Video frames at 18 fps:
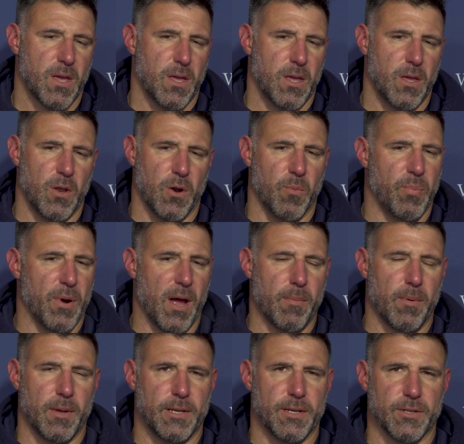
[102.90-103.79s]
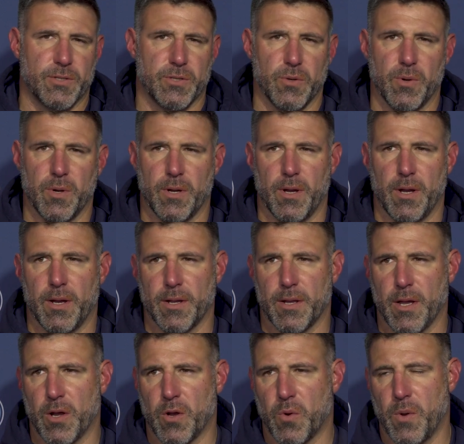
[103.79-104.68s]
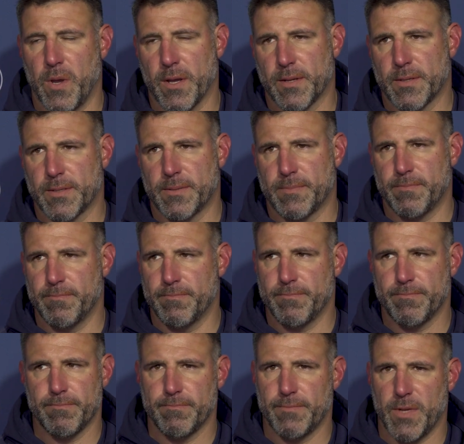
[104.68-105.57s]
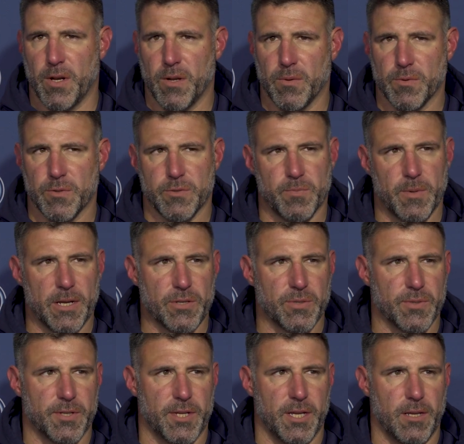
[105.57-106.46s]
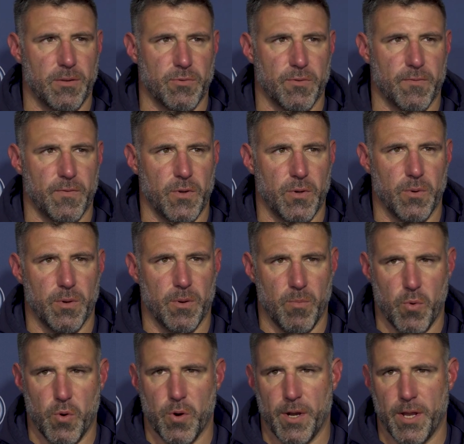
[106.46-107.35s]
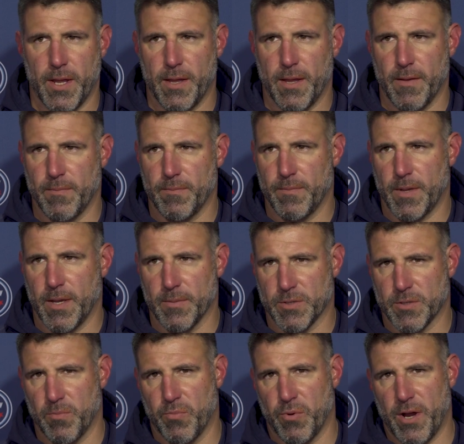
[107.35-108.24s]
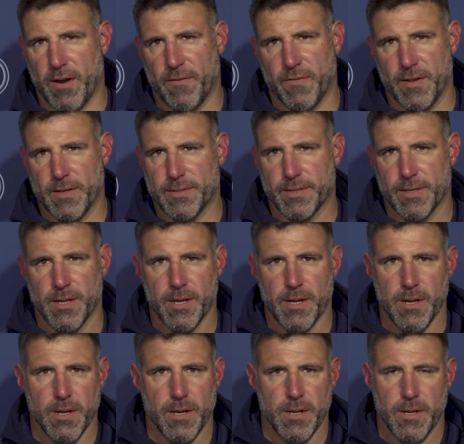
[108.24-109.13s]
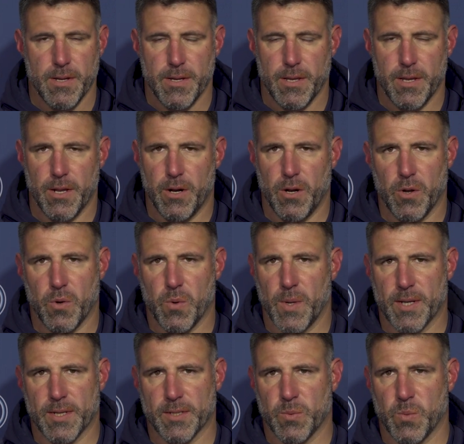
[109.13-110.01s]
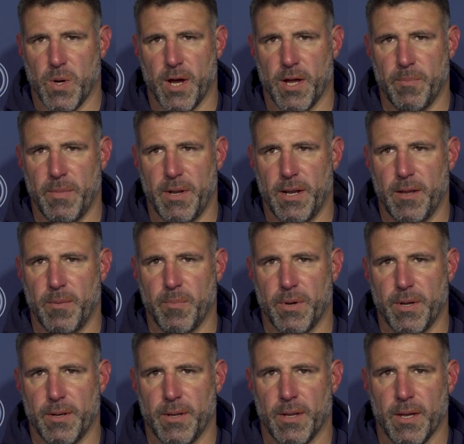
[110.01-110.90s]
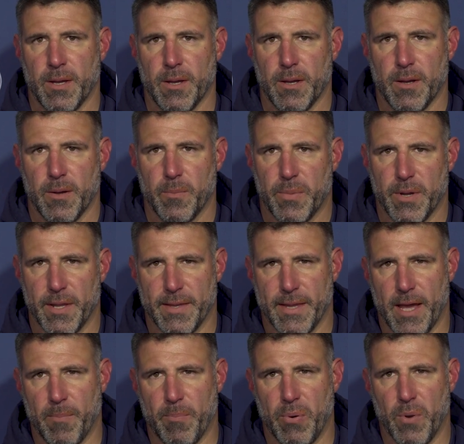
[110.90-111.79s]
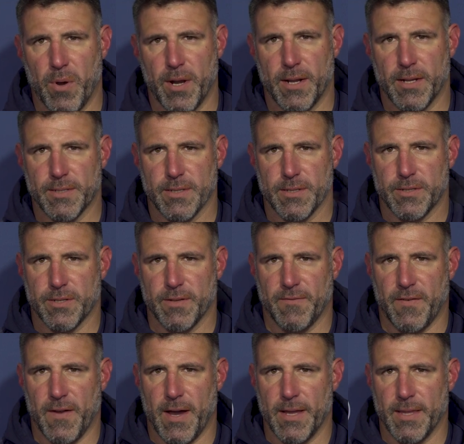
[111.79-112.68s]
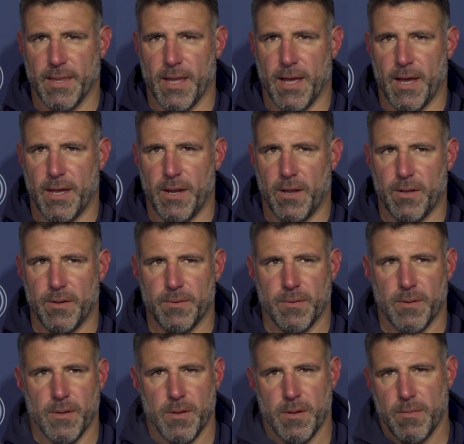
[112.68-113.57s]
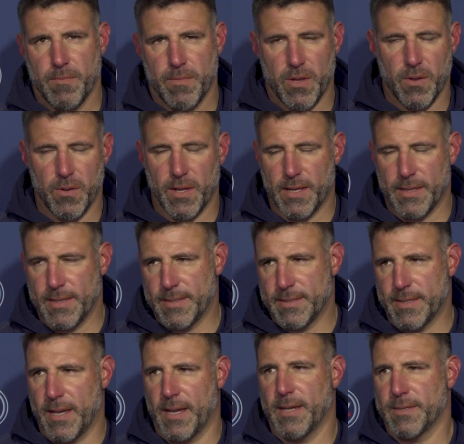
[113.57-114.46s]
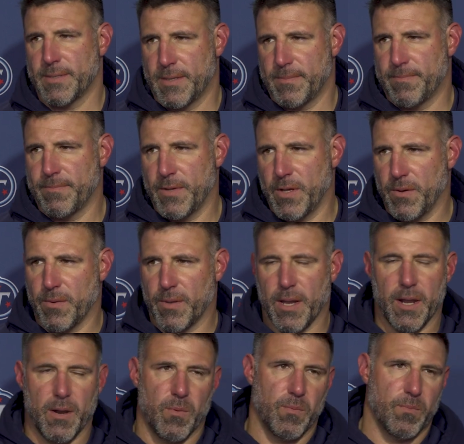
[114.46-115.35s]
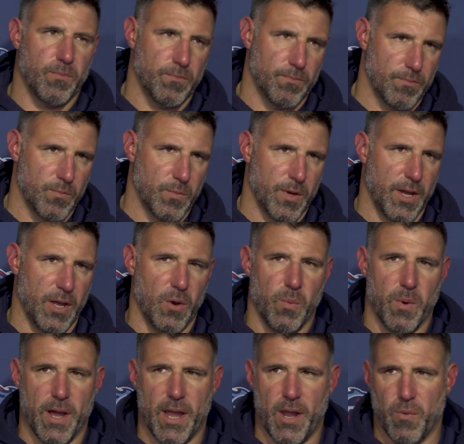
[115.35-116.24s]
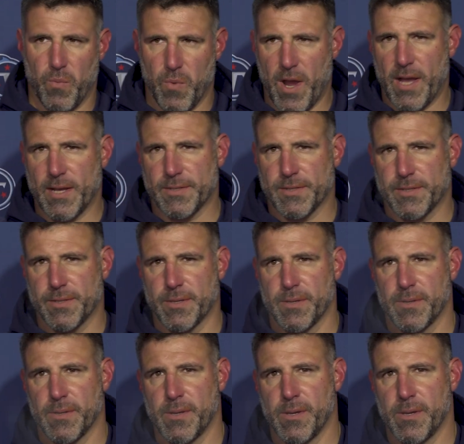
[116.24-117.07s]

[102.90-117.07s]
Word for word: you know, probably just do a, a, quick, you know, special teams review in the morning, give give some breakfast, you know, a quick squad meeting. But but at that point, it's just a fine line on you know, letting these guys, you know, kind of get away, rest,